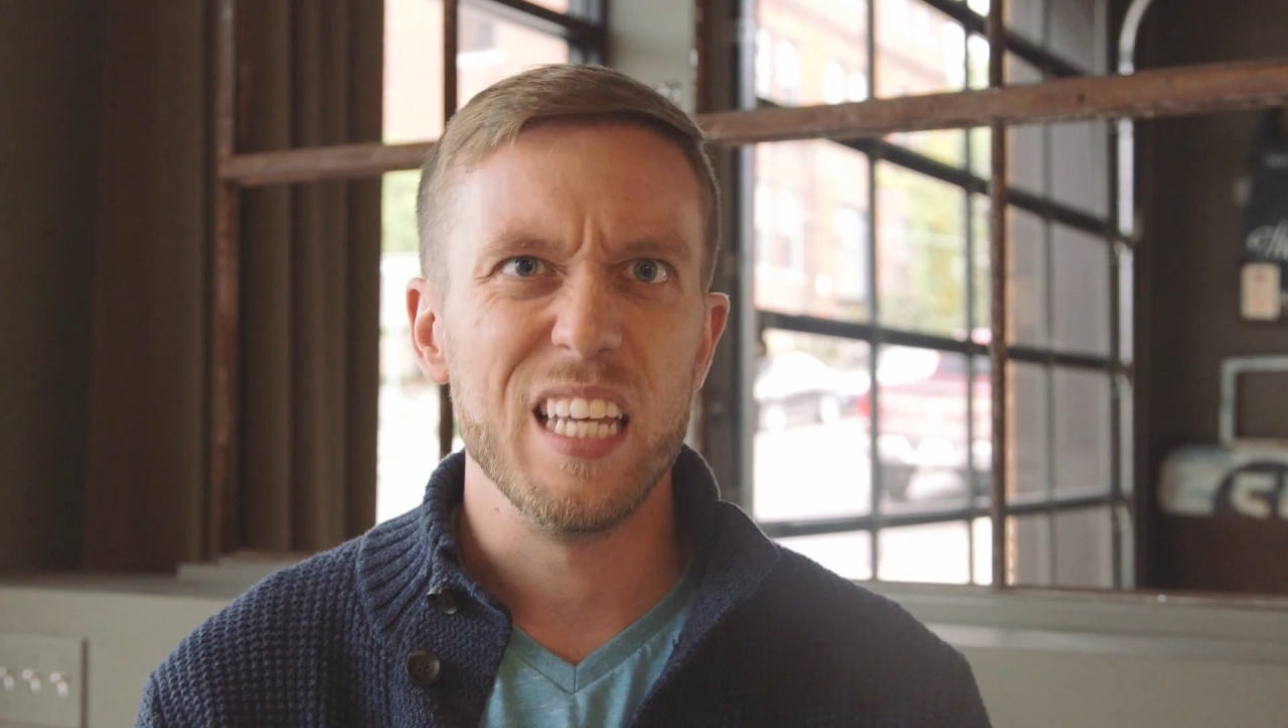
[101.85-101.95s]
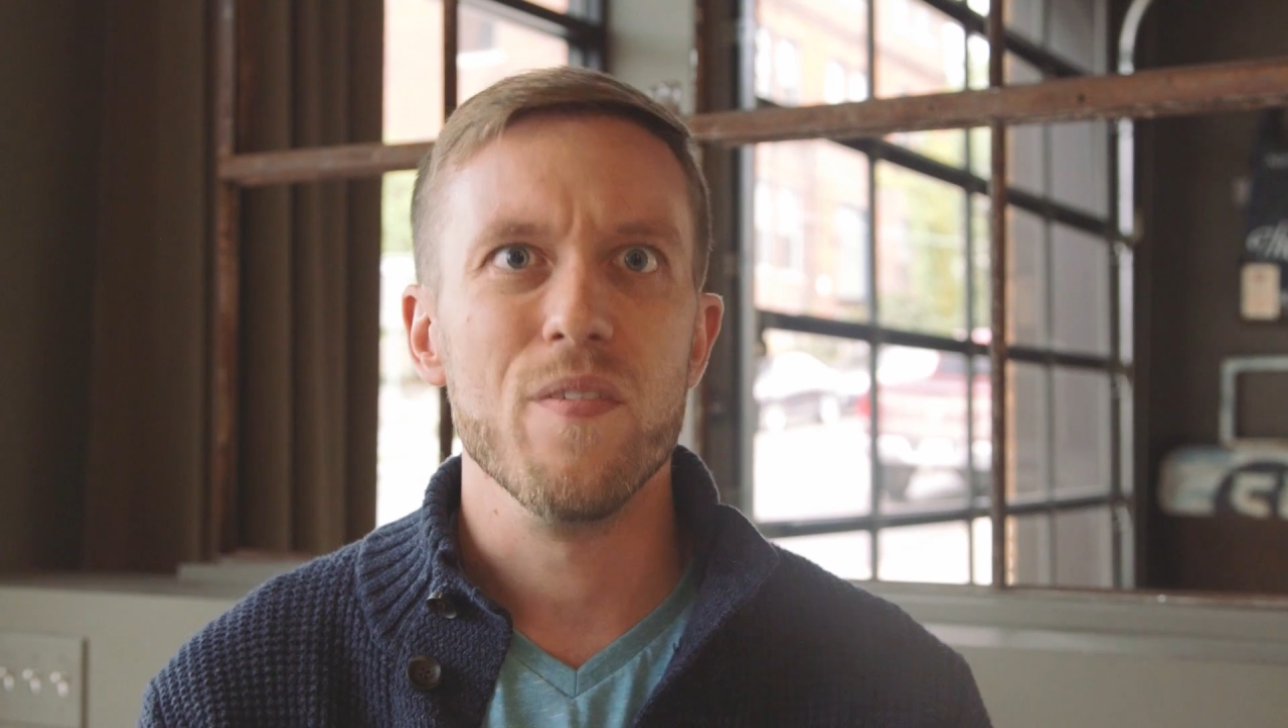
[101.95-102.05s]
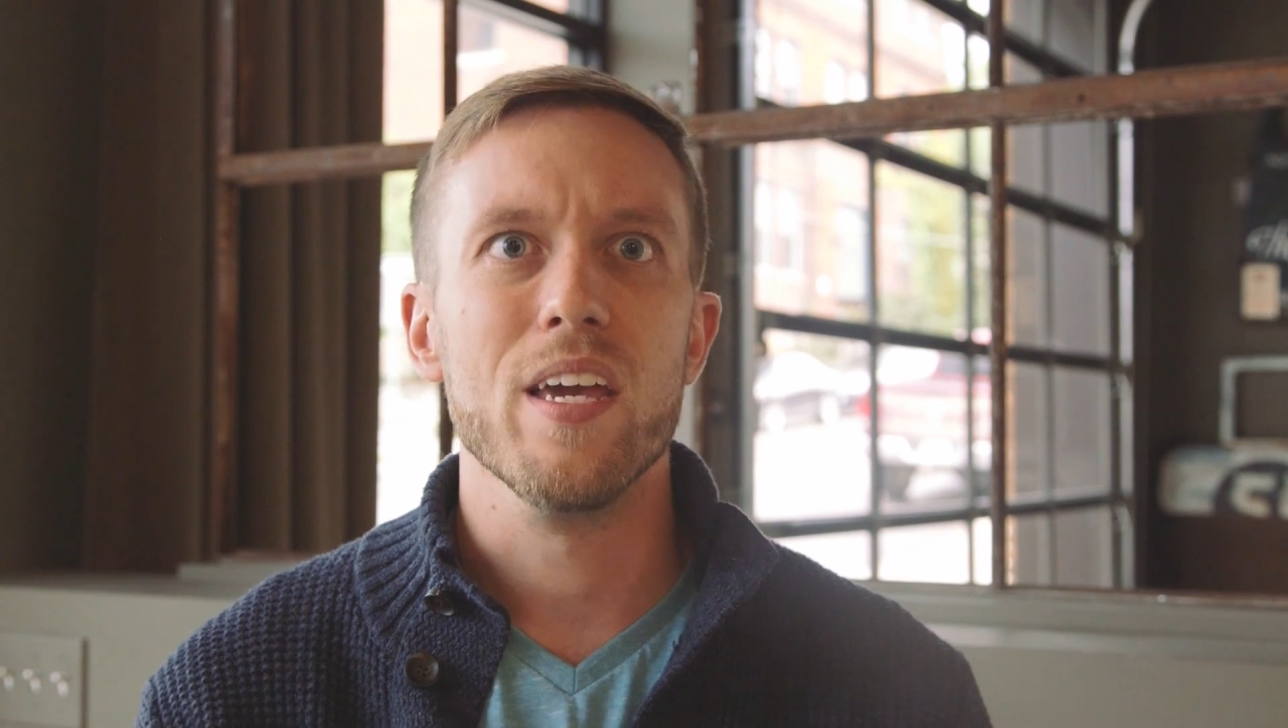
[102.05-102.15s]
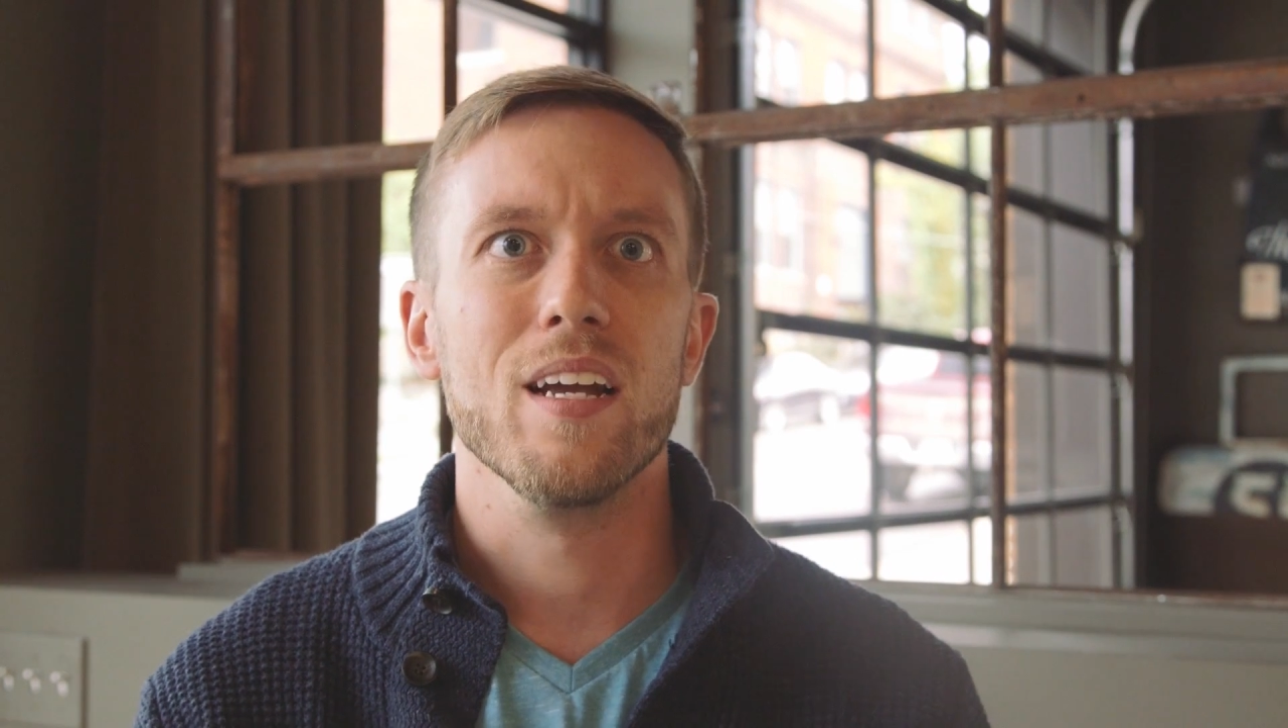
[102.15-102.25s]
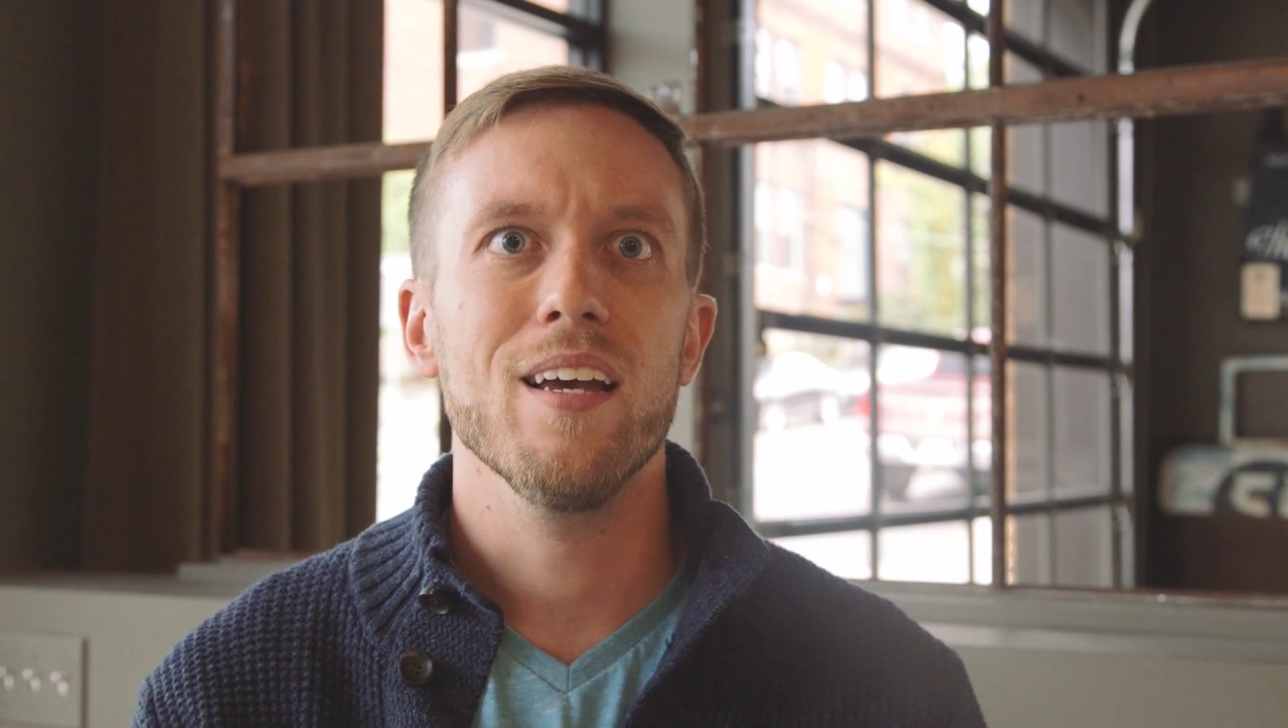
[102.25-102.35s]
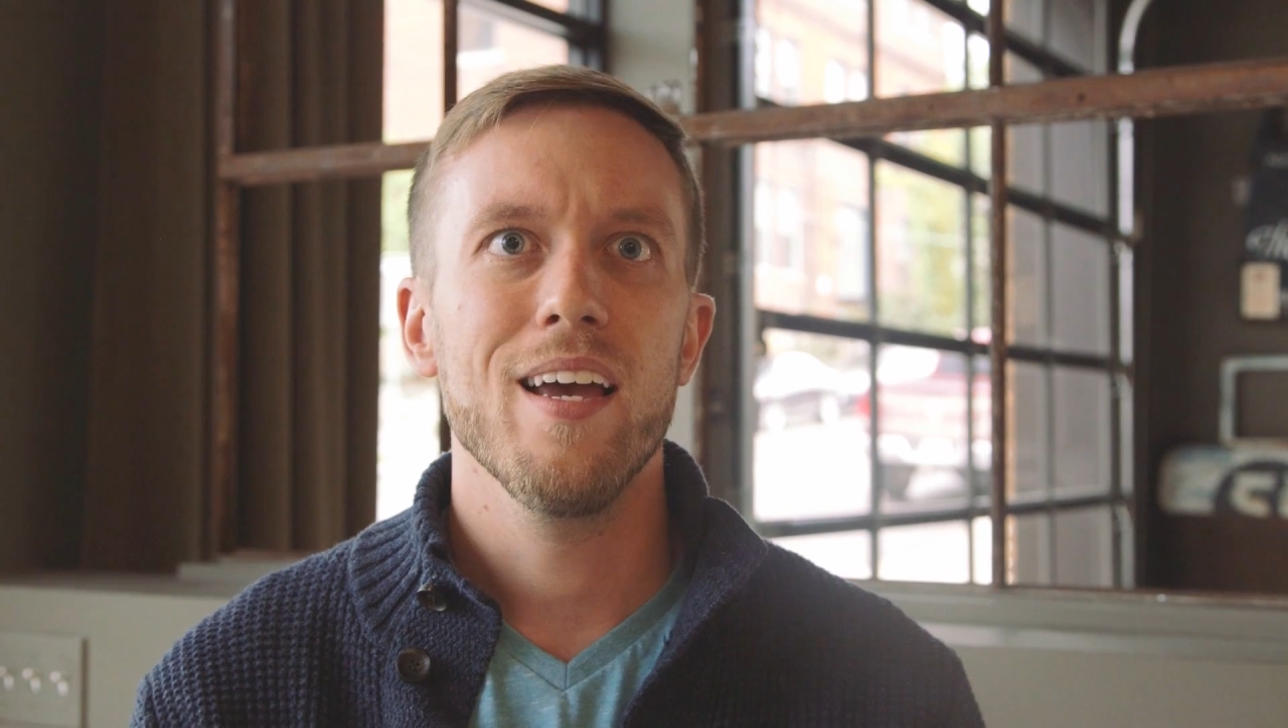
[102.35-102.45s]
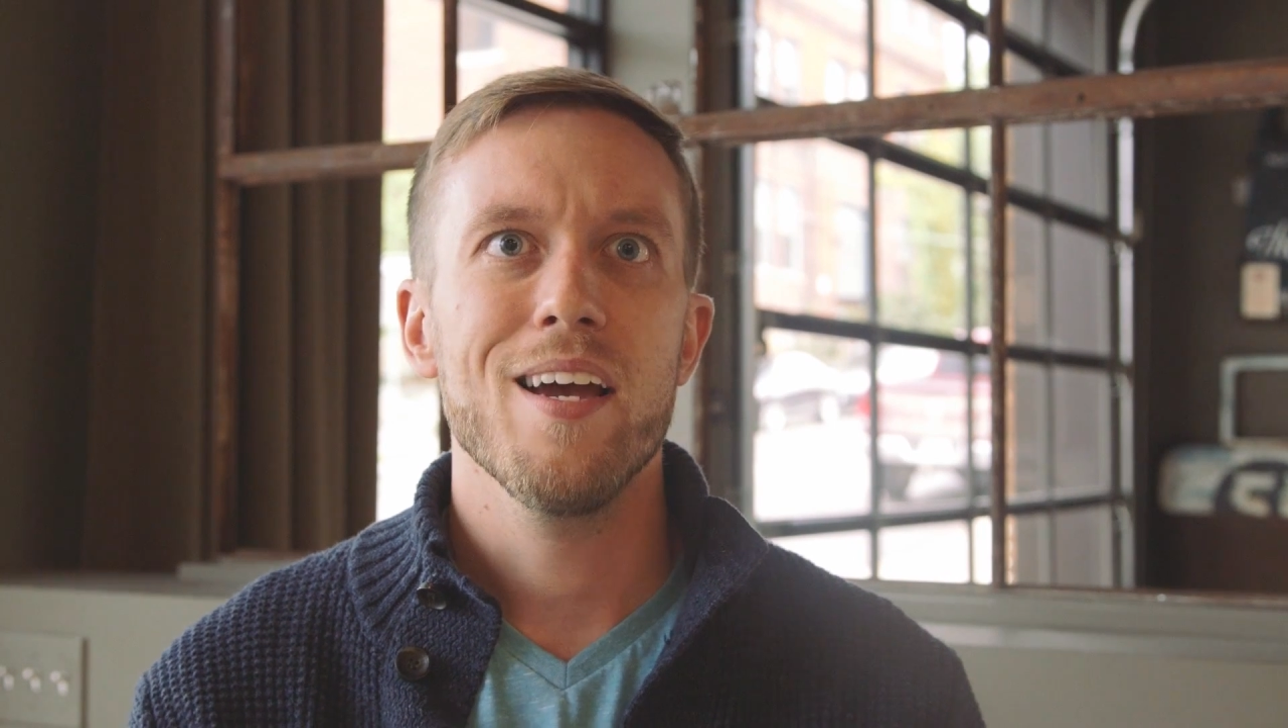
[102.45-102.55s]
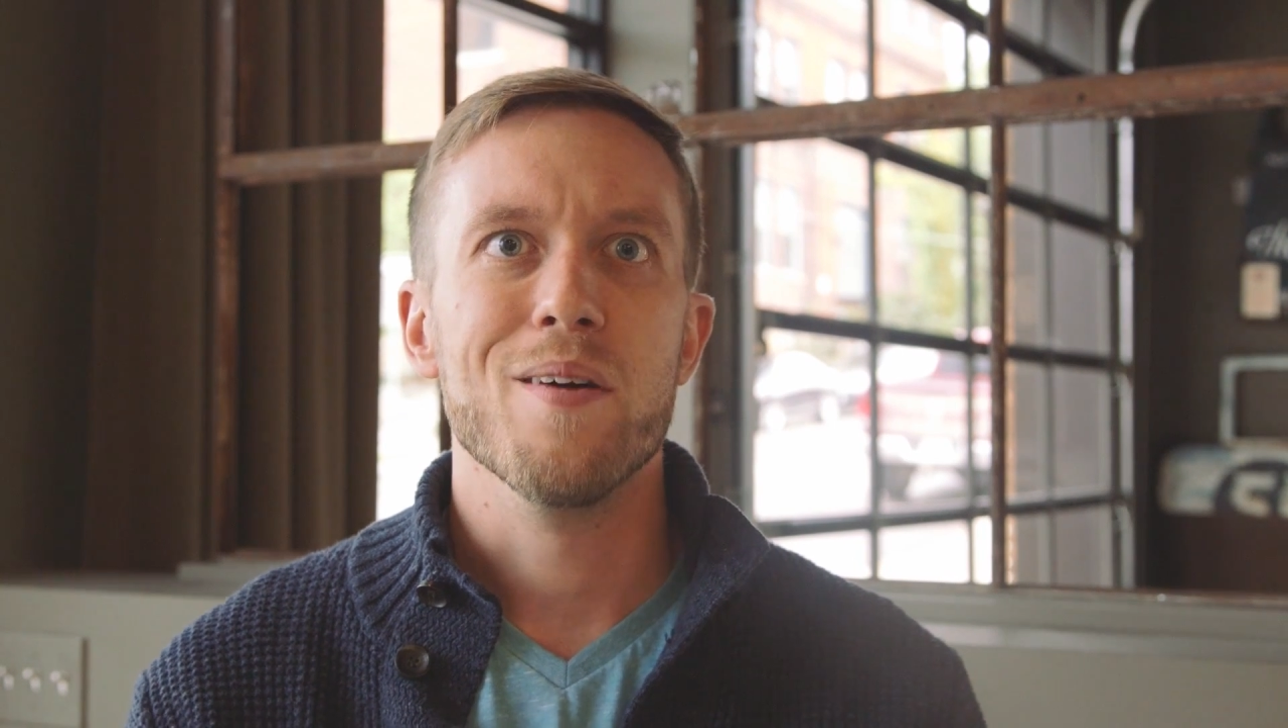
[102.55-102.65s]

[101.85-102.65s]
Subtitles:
living,